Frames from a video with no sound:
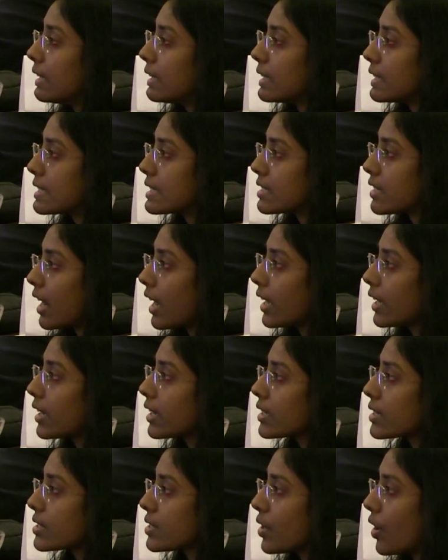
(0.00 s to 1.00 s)
The strike
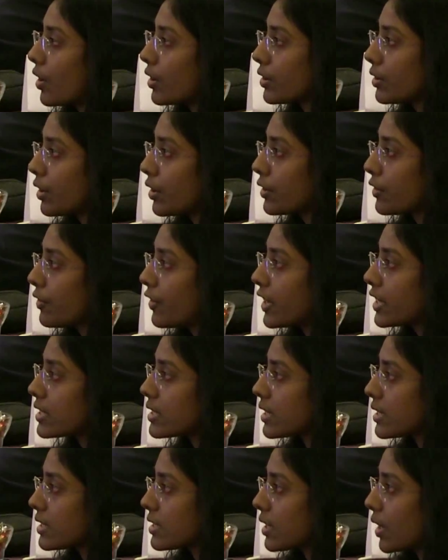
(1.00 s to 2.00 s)
is
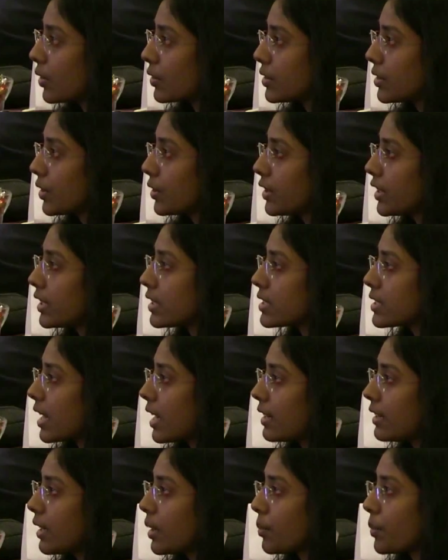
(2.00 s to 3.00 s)
north-northwest and south-southeast,
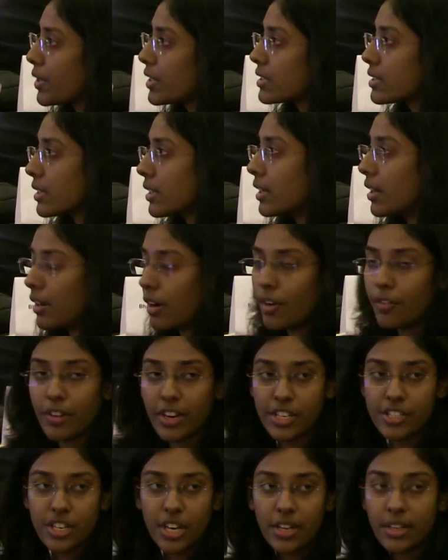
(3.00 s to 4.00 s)
and dip is a
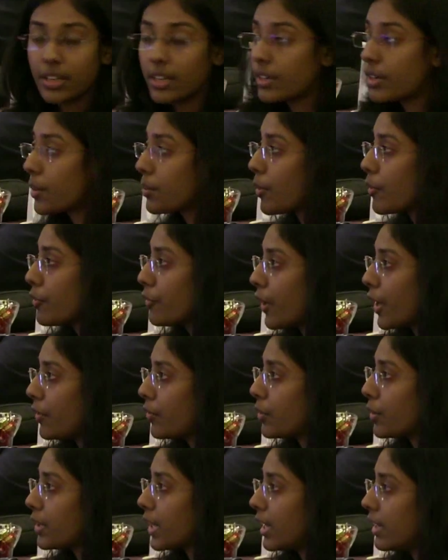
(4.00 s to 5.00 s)
very gentle dip of
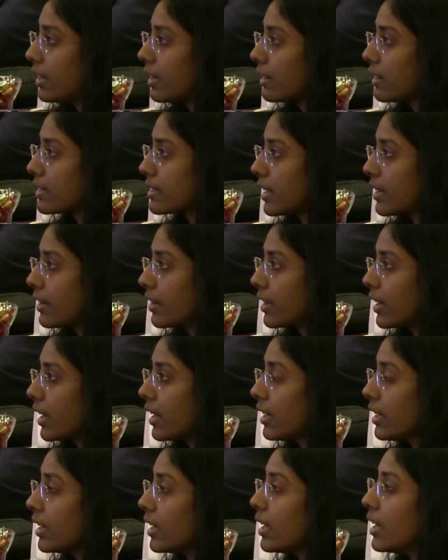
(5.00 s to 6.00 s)
5 to 10 degrees
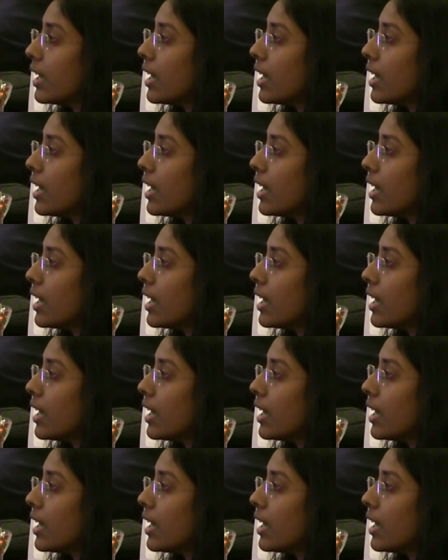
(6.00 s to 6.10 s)
centigrade.